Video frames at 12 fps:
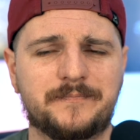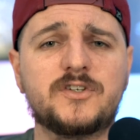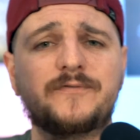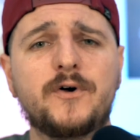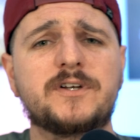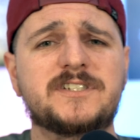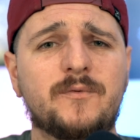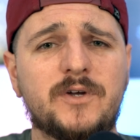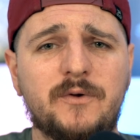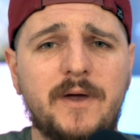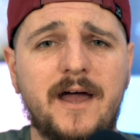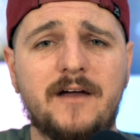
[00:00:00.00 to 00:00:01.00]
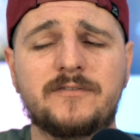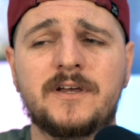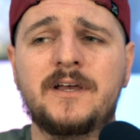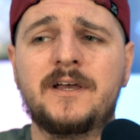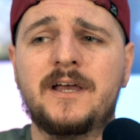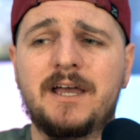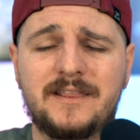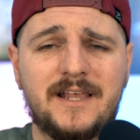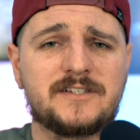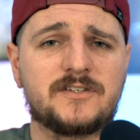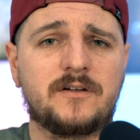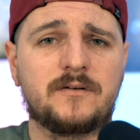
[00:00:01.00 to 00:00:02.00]
So focus on what you have and
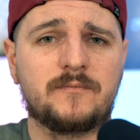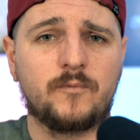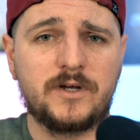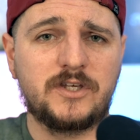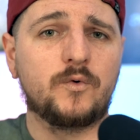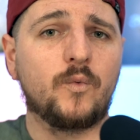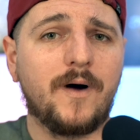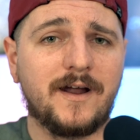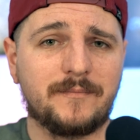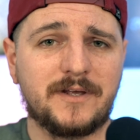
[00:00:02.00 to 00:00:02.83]
less on what you want,